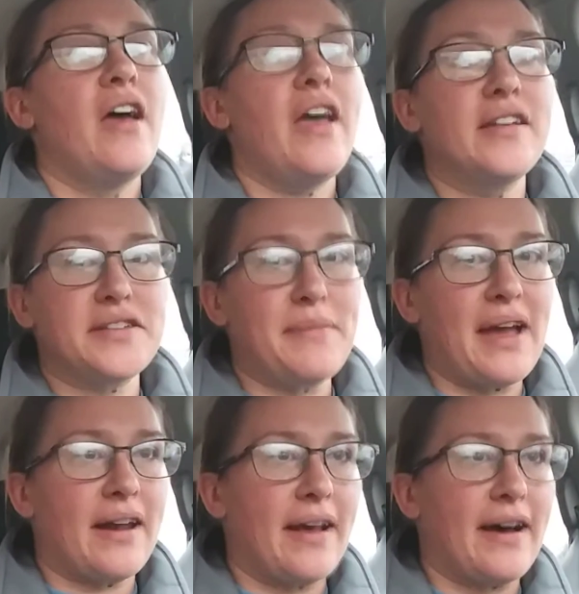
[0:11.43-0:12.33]
It's a
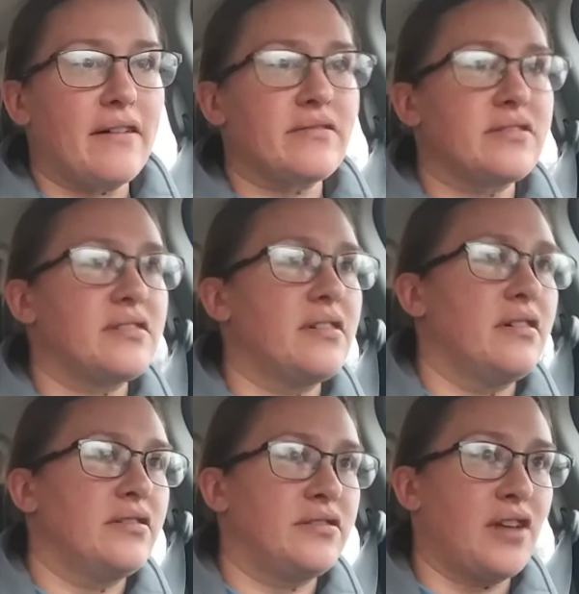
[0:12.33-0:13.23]
madhouse.
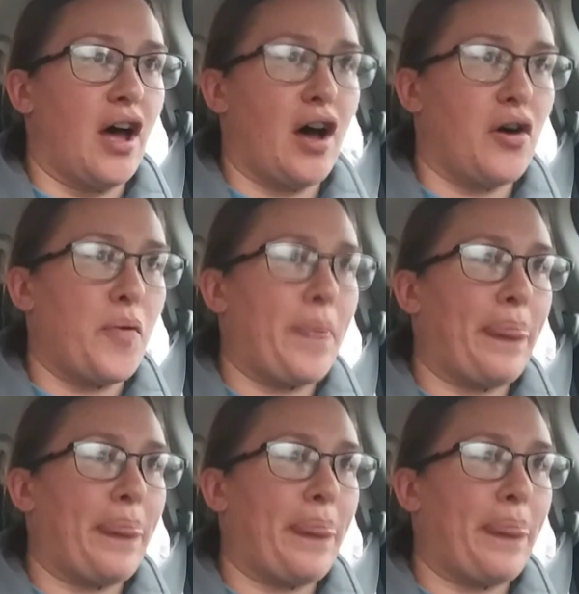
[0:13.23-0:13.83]
So,